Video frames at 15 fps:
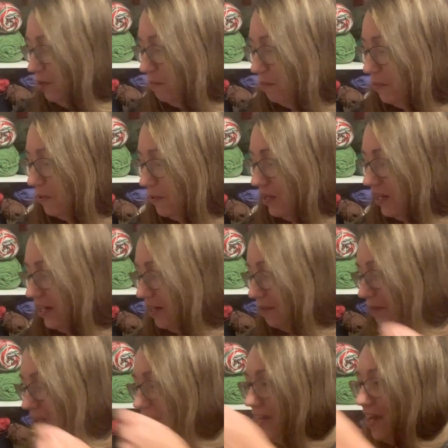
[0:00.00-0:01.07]
Boy, am
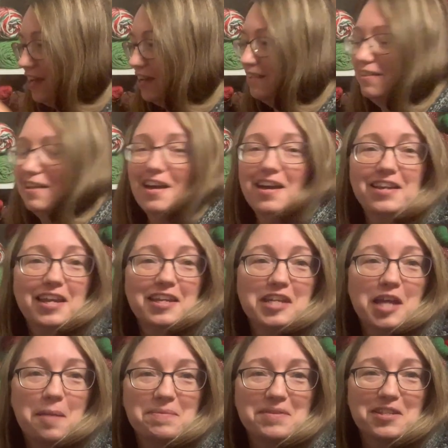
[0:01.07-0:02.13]
I glad I
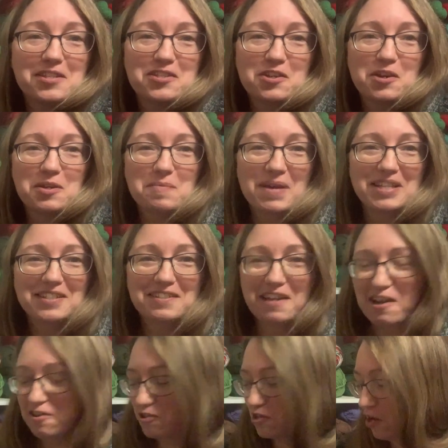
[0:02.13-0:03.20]
kept this yarn in my
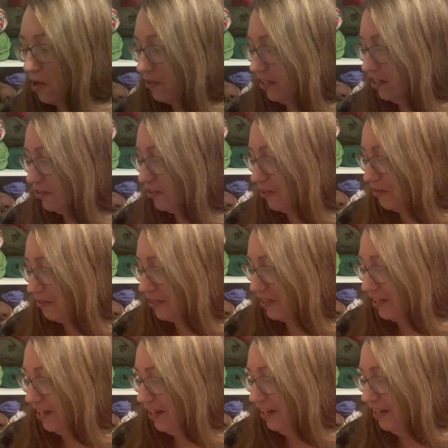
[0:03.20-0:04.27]
stash all these years.
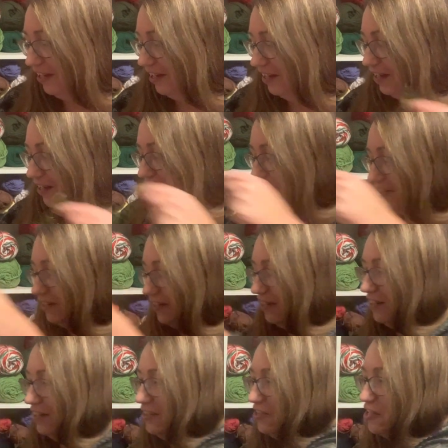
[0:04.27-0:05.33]

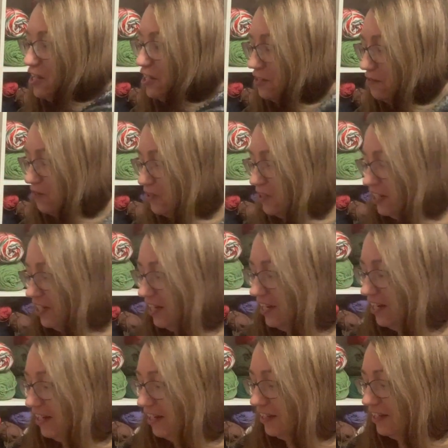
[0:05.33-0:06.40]
Just for
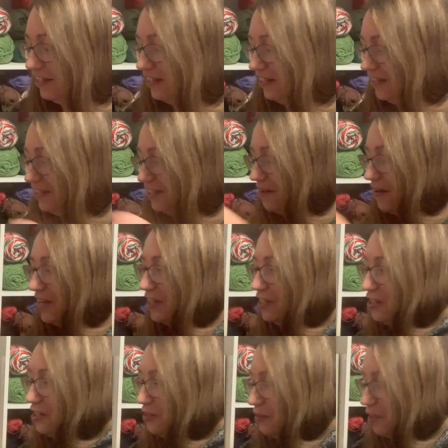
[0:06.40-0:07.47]
today, so I could
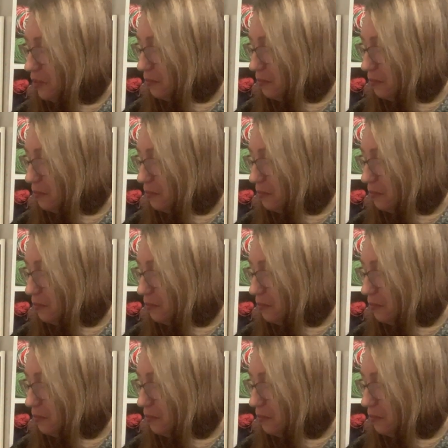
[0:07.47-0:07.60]
do this